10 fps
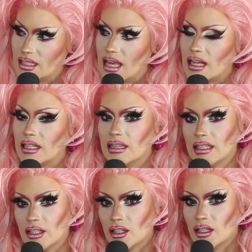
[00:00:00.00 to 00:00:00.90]
is that
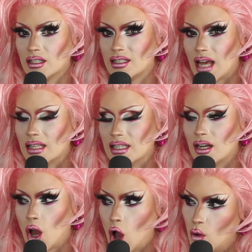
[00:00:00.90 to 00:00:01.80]
glitter
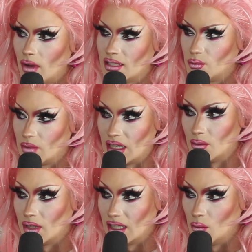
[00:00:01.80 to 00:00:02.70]
doesn't always read really